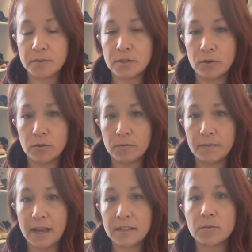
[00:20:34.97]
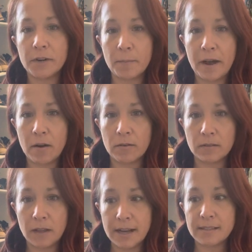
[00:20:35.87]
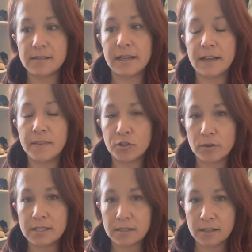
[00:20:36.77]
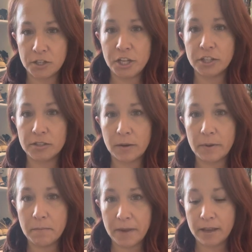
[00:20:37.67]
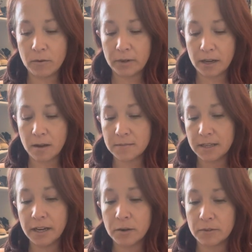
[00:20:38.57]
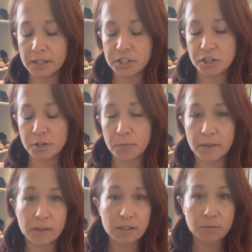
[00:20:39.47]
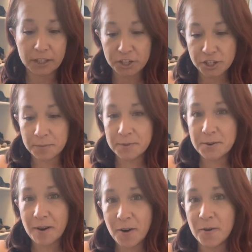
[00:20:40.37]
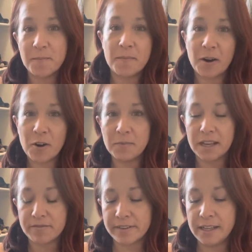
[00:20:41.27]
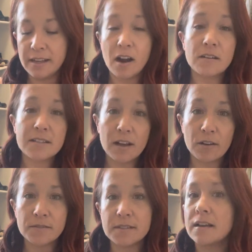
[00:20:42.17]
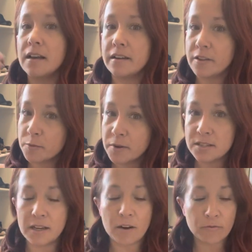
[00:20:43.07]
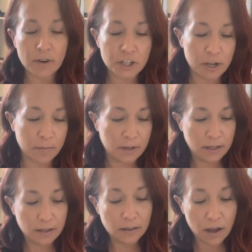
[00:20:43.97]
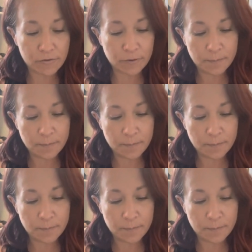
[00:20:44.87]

So that's where your power lies, is like in the choices, the changes that we make when it comes to any relationship, whether it's relationship to our home life, ourselves, another person, a friendship, love.